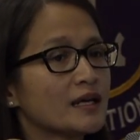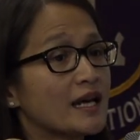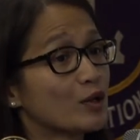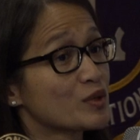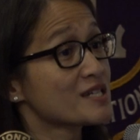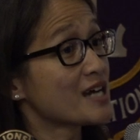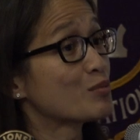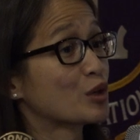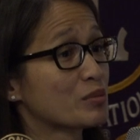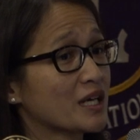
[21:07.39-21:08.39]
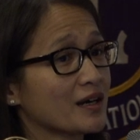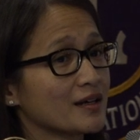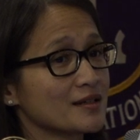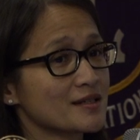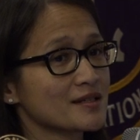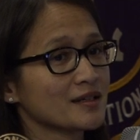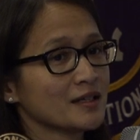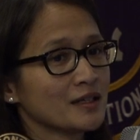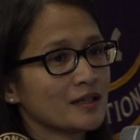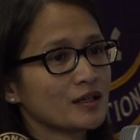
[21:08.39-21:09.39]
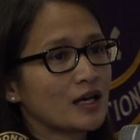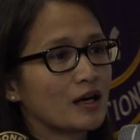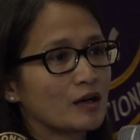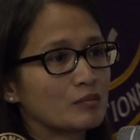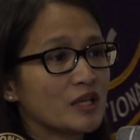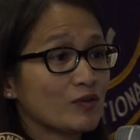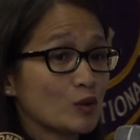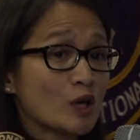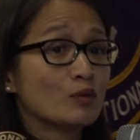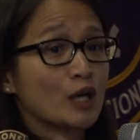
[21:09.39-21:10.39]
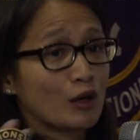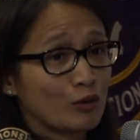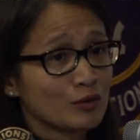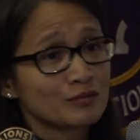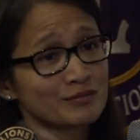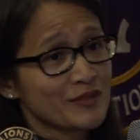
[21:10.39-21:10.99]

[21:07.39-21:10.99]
And it was summer because um, if you don't know,